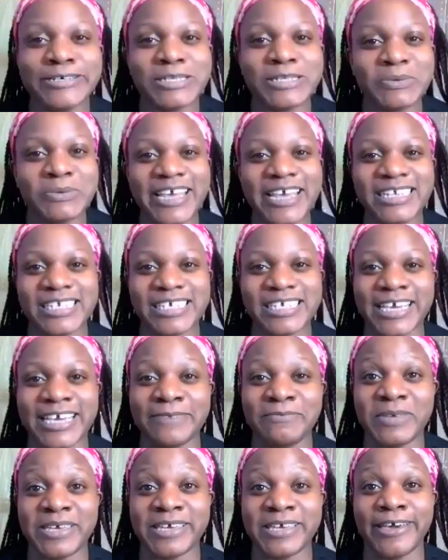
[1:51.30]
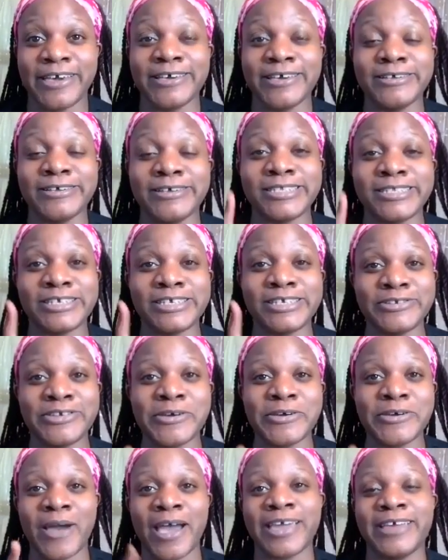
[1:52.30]
what I did because,
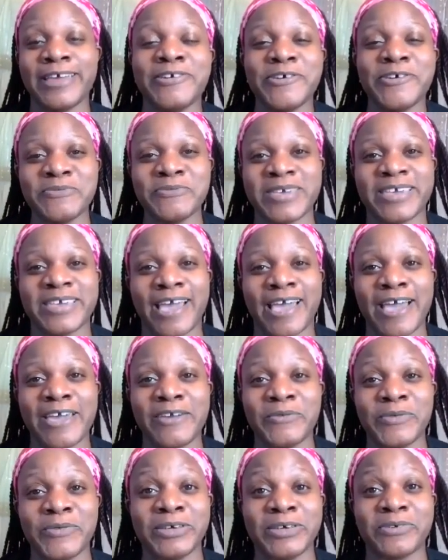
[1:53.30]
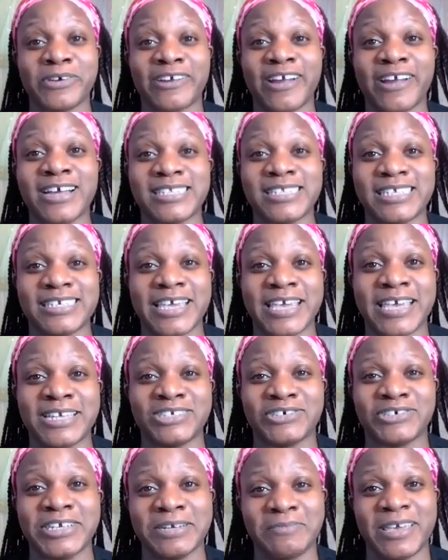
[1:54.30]
I know me. I will
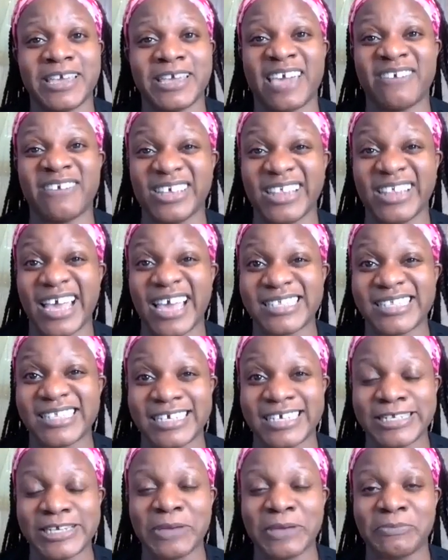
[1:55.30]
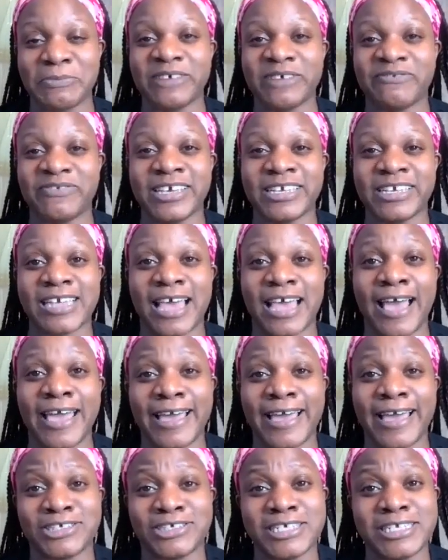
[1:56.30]
procrastinate trying to make every last detail perfect. I
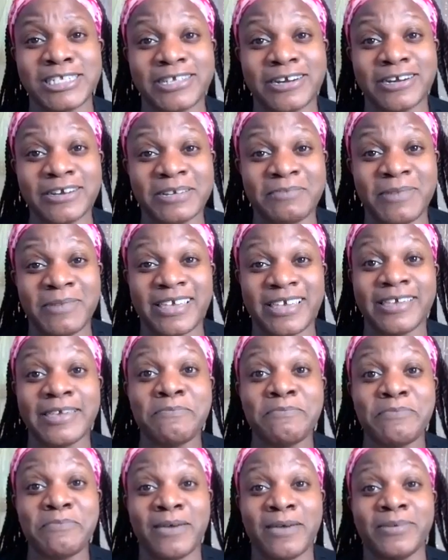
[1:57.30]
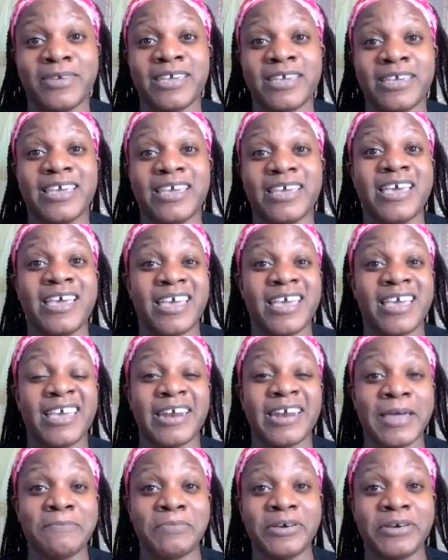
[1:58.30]
actually started making it public,
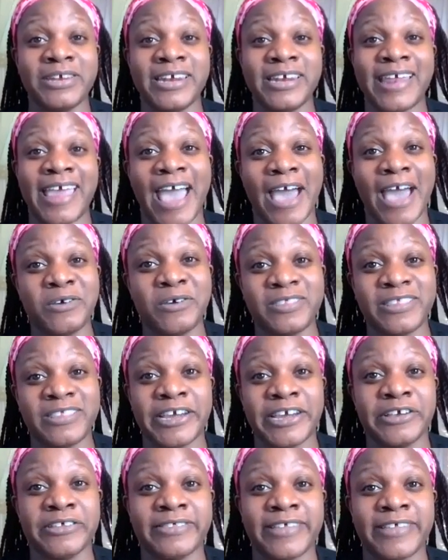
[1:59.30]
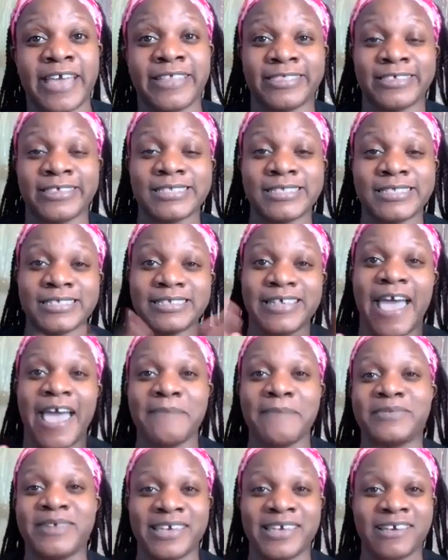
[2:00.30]
and I put it out there that this is
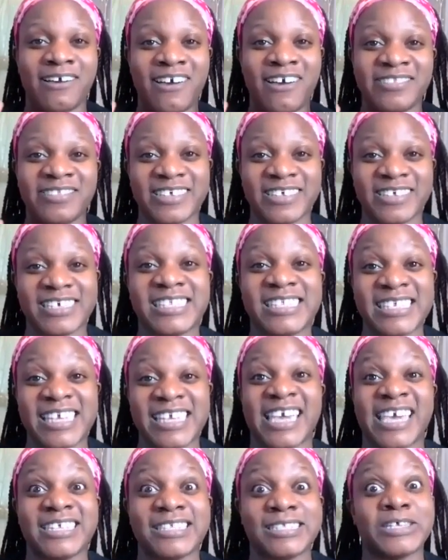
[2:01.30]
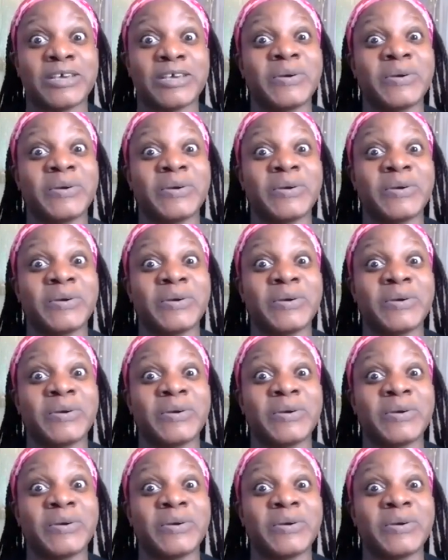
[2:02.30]
happening on this date. So